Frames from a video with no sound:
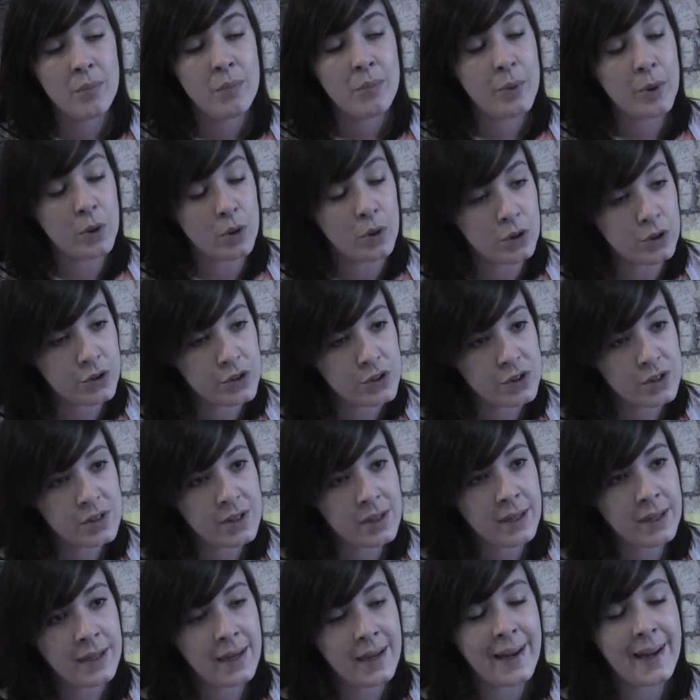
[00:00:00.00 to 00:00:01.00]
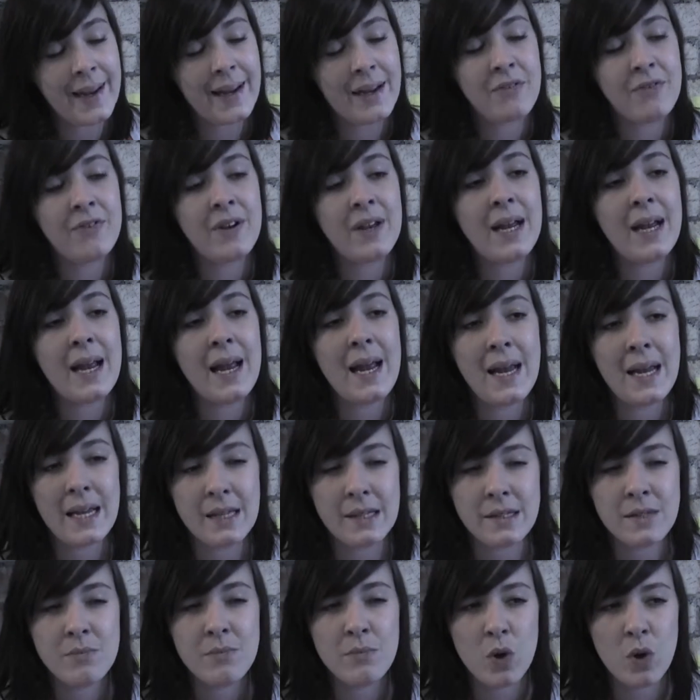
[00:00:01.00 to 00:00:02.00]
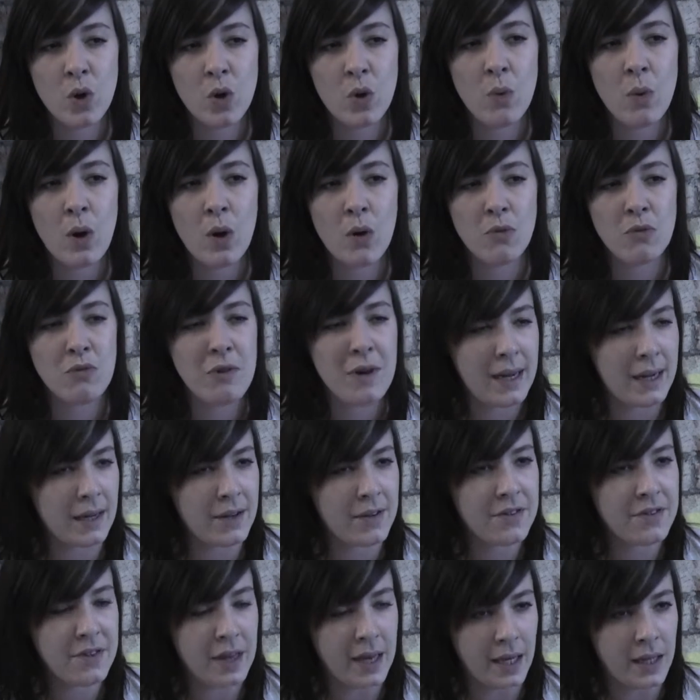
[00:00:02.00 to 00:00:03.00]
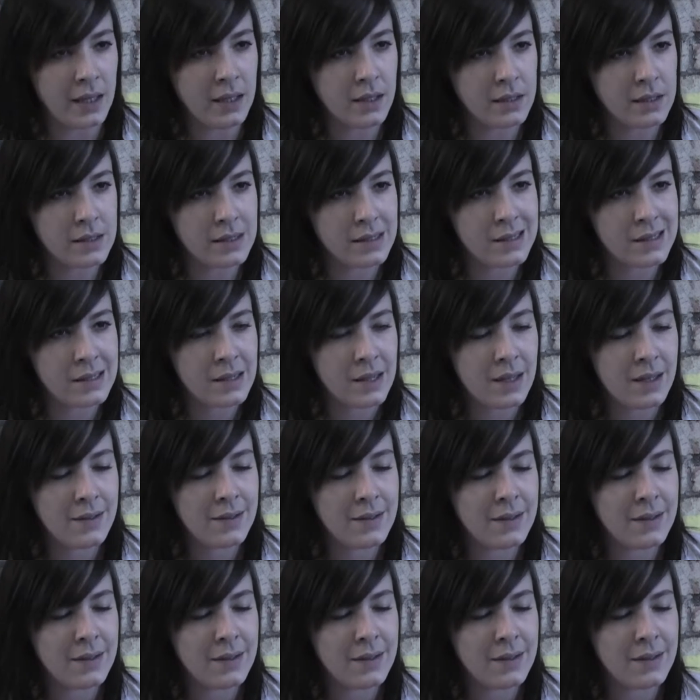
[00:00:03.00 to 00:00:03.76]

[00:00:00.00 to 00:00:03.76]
But if it is more what Rick thinks,